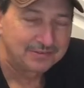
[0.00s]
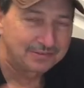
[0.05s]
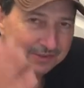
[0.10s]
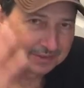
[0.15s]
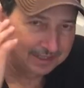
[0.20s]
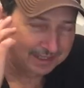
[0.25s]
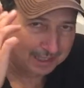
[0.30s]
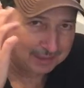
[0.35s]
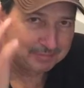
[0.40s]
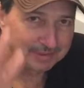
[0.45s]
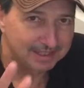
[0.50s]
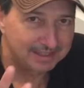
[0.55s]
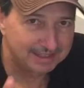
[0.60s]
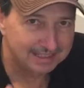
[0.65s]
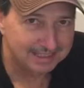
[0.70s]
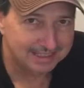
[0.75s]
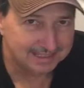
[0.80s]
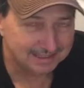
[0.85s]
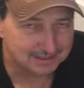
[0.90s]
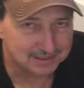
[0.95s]
So it got me
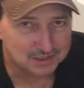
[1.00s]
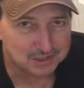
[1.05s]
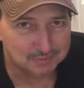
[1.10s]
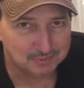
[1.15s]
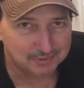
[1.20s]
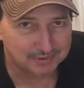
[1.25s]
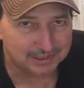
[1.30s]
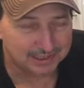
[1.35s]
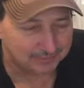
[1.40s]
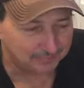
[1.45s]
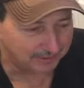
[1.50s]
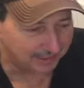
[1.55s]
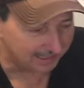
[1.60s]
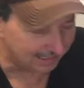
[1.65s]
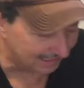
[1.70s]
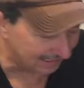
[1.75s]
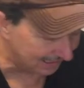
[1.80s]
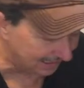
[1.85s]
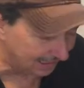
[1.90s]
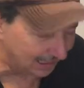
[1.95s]
thinking this morning when I
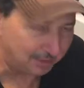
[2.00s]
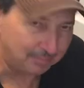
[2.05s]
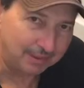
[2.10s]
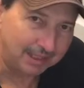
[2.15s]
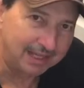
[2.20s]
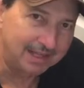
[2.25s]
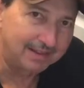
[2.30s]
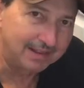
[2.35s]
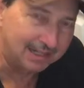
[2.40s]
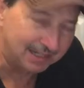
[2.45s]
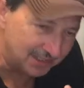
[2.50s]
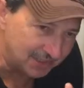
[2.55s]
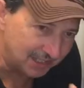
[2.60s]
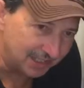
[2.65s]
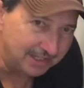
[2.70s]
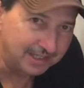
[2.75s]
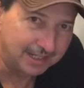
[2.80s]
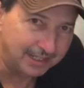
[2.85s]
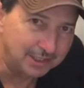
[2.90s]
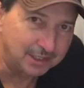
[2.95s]
get up and there's
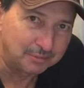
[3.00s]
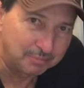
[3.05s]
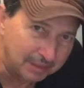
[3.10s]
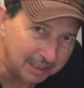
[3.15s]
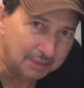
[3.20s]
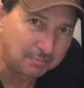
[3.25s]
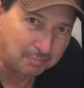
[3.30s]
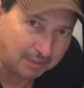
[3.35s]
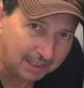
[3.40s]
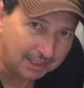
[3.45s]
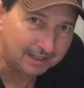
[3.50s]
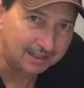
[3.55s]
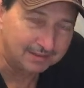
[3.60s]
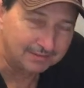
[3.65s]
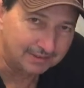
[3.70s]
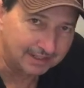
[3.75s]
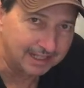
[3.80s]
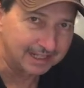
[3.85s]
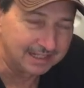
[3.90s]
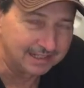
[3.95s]
another big puddle
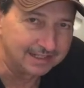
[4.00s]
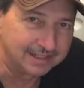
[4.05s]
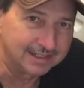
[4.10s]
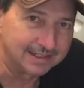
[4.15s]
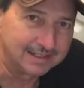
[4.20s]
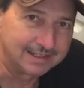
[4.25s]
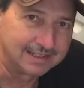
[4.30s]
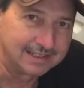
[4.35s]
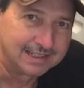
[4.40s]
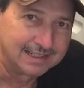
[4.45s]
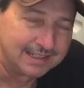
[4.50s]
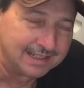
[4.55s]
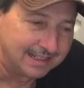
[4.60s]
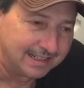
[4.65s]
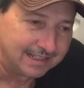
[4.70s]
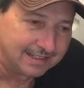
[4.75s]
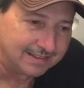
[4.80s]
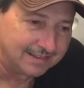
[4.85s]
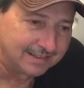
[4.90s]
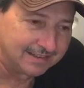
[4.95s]
right here.
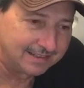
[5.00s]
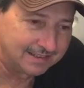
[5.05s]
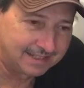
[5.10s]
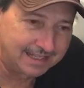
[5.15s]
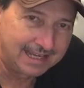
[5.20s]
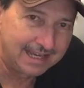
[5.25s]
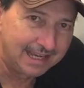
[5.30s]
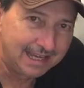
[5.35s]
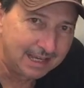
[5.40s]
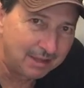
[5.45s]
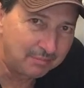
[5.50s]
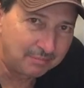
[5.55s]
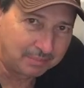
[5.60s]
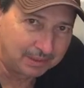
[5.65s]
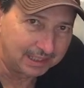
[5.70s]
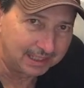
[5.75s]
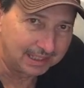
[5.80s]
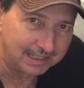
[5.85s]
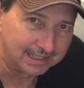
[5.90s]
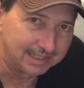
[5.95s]
There can't
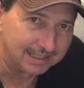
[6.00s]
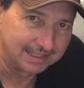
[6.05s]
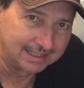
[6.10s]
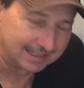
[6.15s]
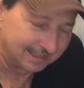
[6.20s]
be.